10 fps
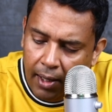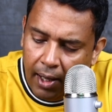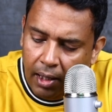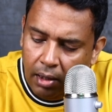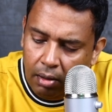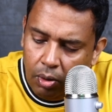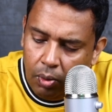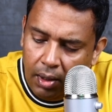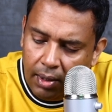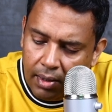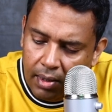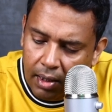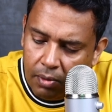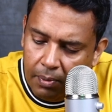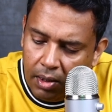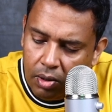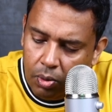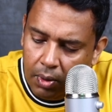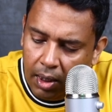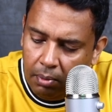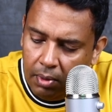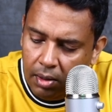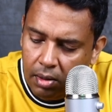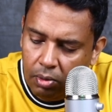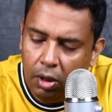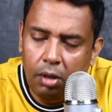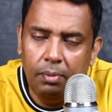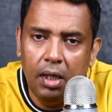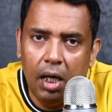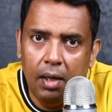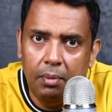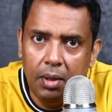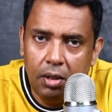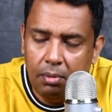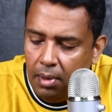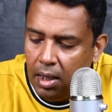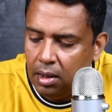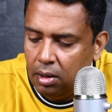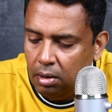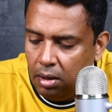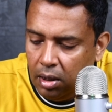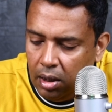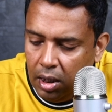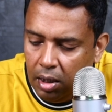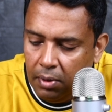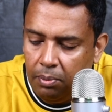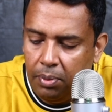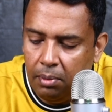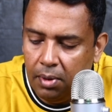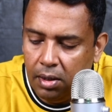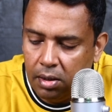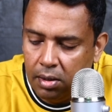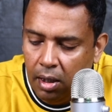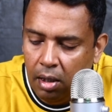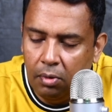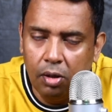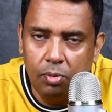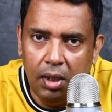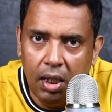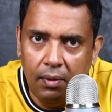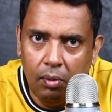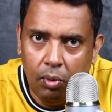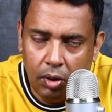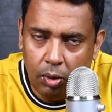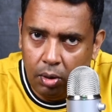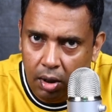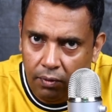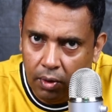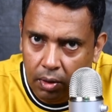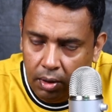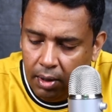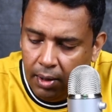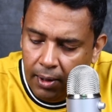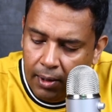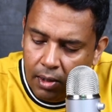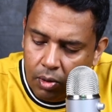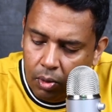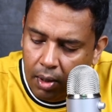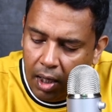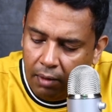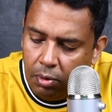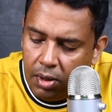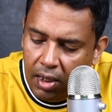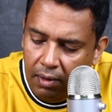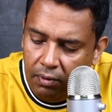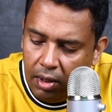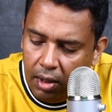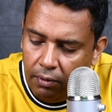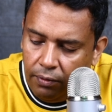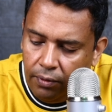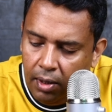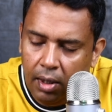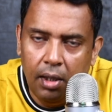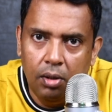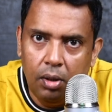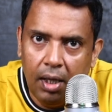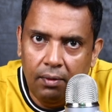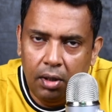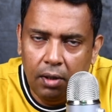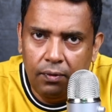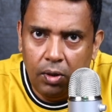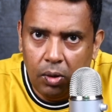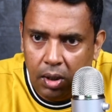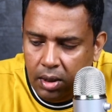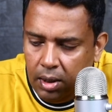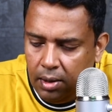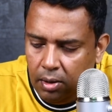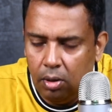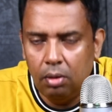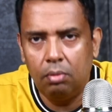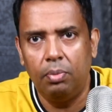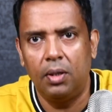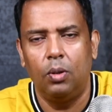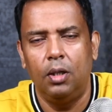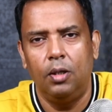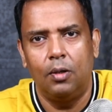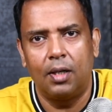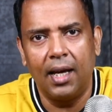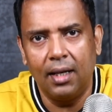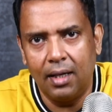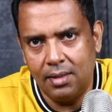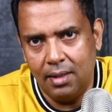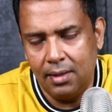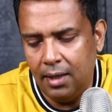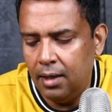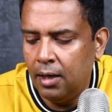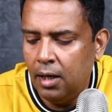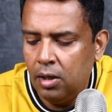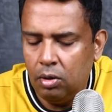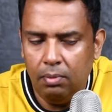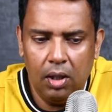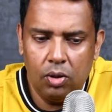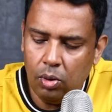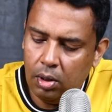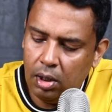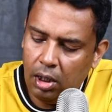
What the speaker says: And during that 6 months to 9 months, will you be able to make EMI payments? Because we never want you to default. So have you saved enough? Do you have enough in your kitty, in your petrol, in your tank, as they say, to make sure